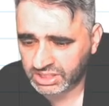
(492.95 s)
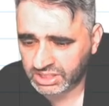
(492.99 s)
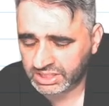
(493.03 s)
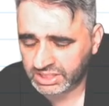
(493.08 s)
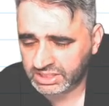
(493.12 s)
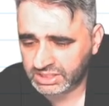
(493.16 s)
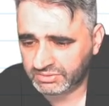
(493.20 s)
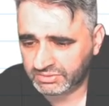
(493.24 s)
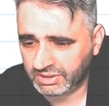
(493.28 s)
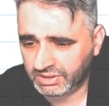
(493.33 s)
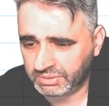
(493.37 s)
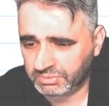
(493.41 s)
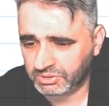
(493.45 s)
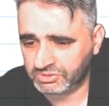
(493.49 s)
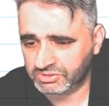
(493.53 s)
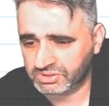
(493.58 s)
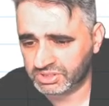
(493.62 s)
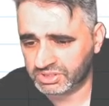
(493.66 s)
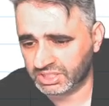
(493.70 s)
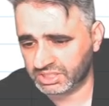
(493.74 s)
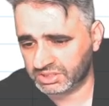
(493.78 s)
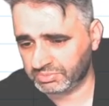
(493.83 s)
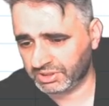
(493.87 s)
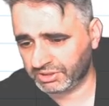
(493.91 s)
Divide both sides
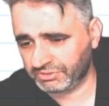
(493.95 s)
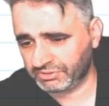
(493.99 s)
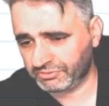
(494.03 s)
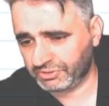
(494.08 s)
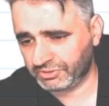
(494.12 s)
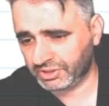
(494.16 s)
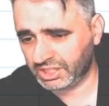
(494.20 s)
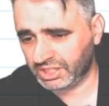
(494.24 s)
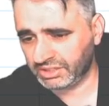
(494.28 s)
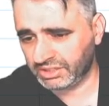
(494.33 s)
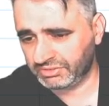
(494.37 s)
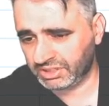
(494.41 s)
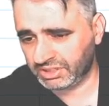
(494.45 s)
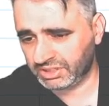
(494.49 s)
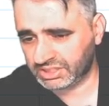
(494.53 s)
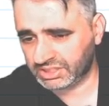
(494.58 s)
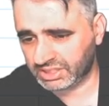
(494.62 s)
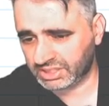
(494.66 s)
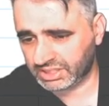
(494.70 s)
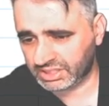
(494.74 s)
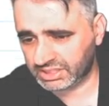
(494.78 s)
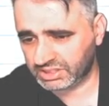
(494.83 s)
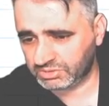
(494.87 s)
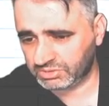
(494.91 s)
by 5. You get to x
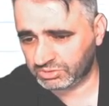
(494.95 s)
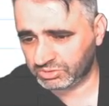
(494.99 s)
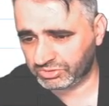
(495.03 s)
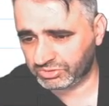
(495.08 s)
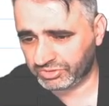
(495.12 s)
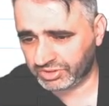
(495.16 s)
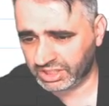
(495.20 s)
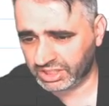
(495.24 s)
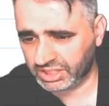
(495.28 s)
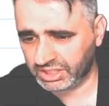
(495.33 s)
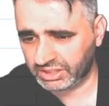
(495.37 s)
equals 5.